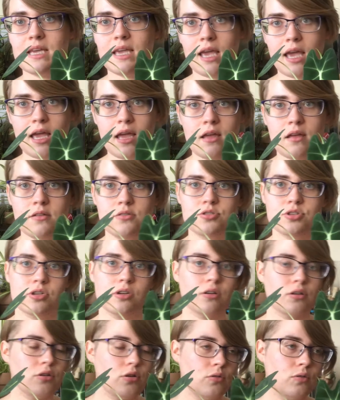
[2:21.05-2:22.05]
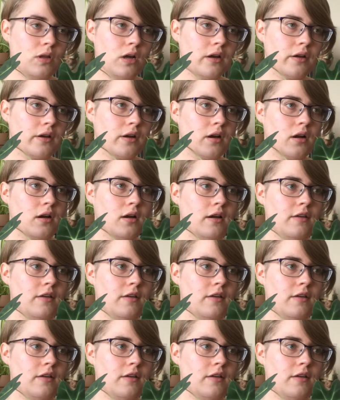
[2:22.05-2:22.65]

age and are no longer